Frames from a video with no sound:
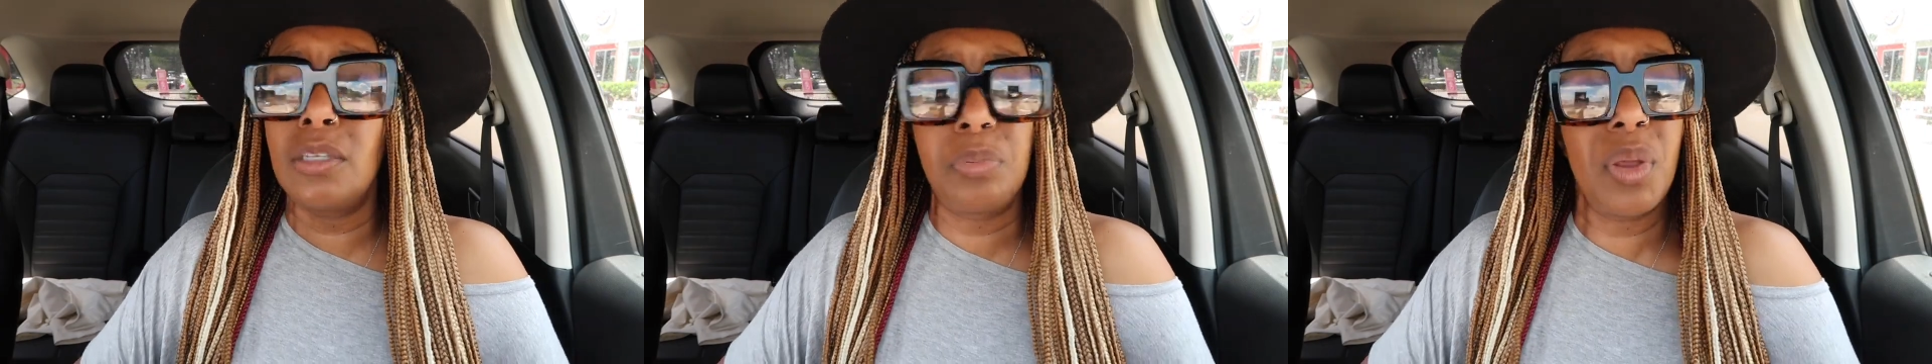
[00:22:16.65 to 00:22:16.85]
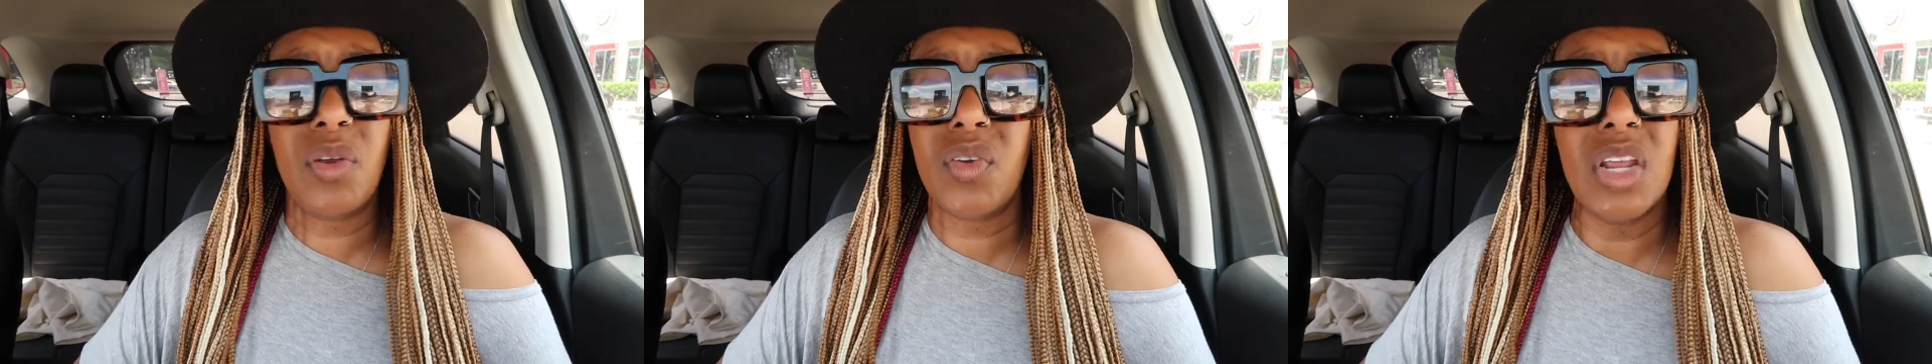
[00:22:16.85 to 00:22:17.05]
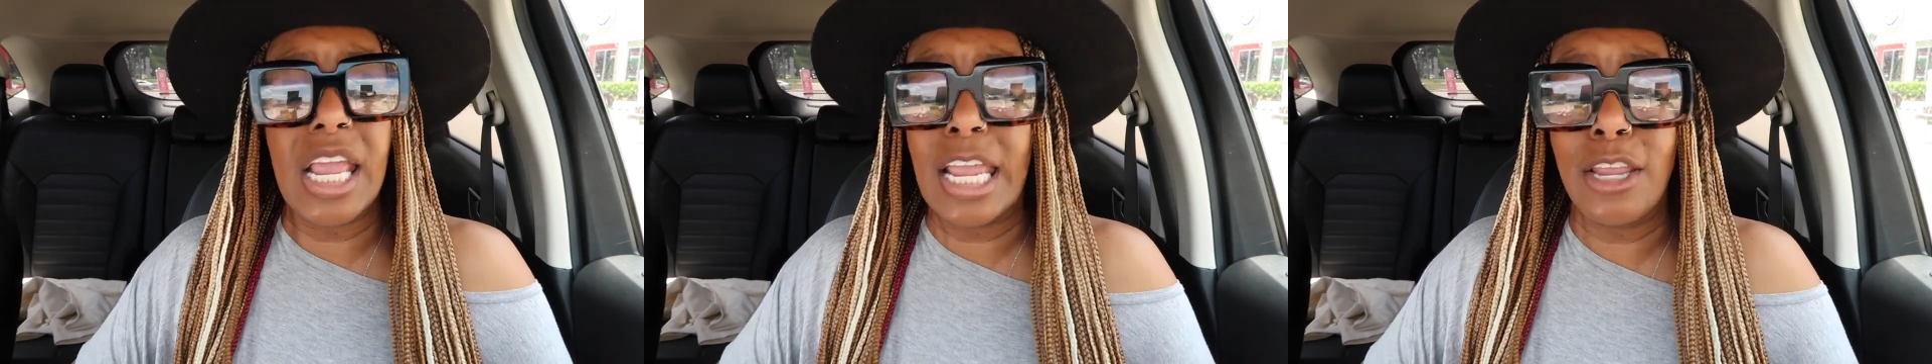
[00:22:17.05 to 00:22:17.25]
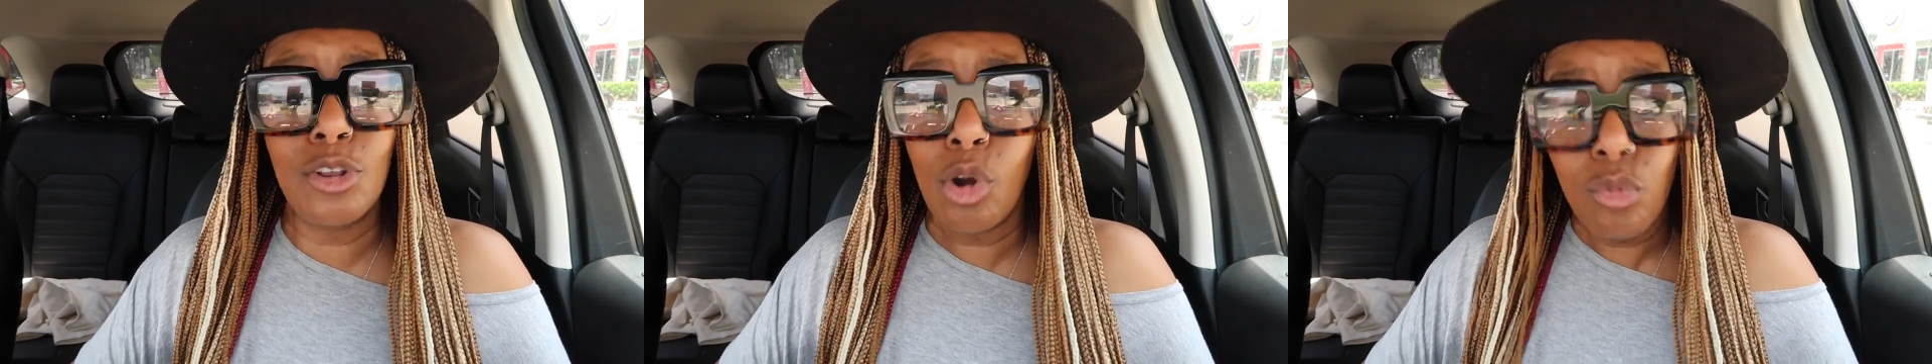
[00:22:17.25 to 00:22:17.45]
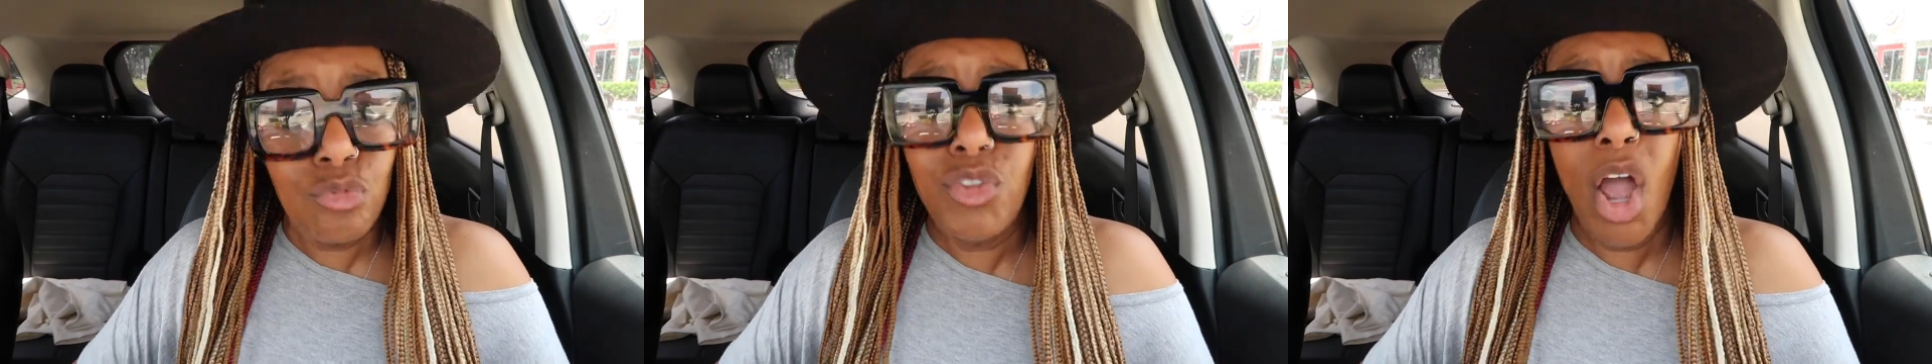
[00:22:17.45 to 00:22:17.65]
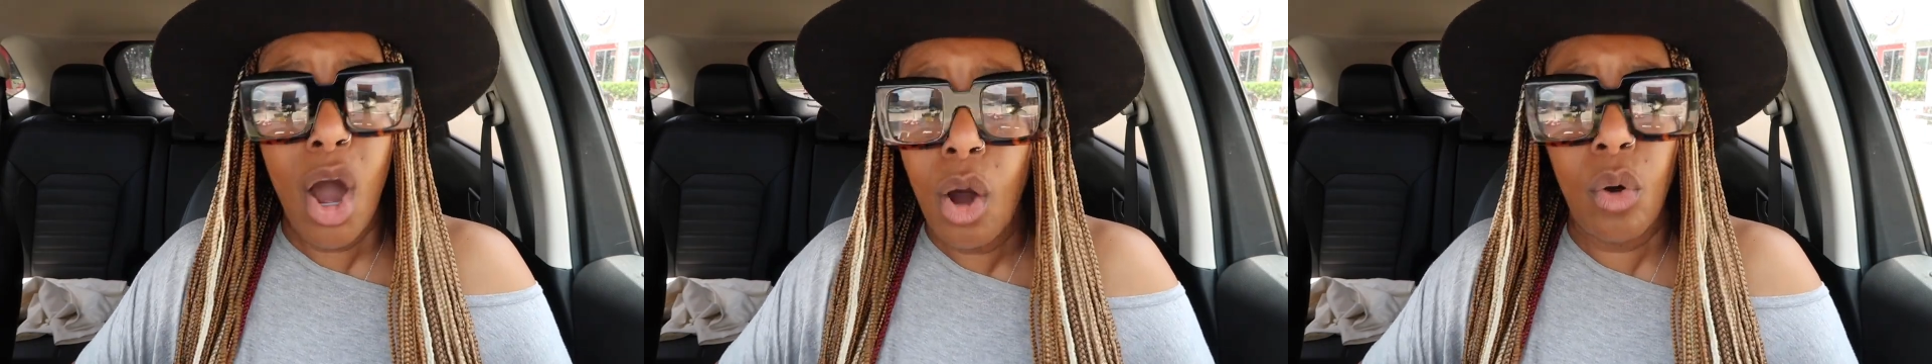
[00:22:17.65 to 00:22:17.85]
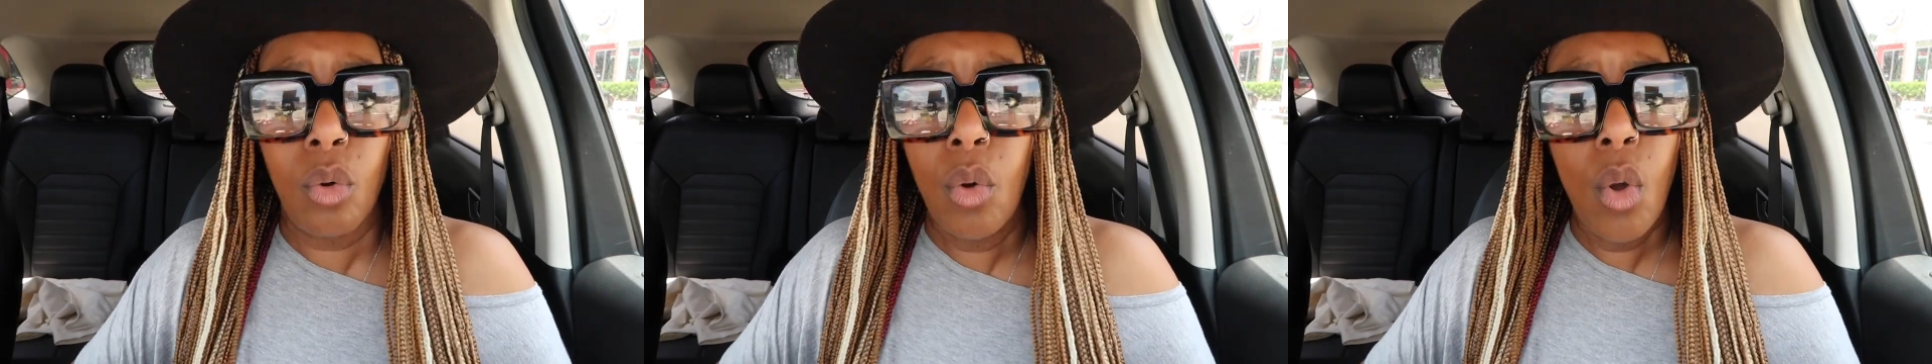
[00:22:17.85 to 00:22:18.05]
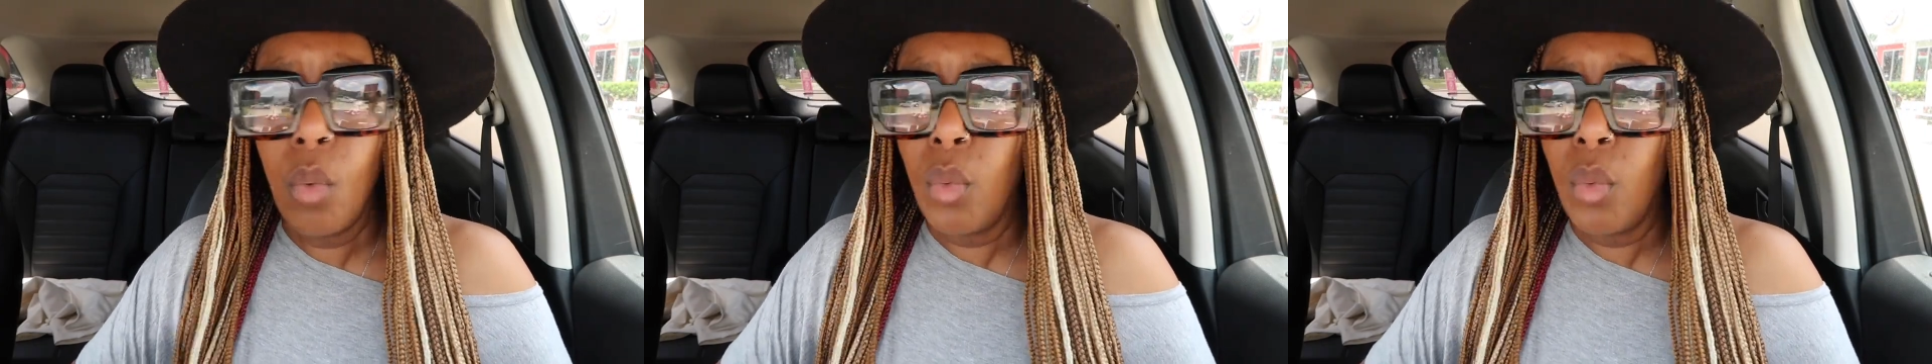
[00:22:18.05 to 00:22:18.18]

spirit and you don't know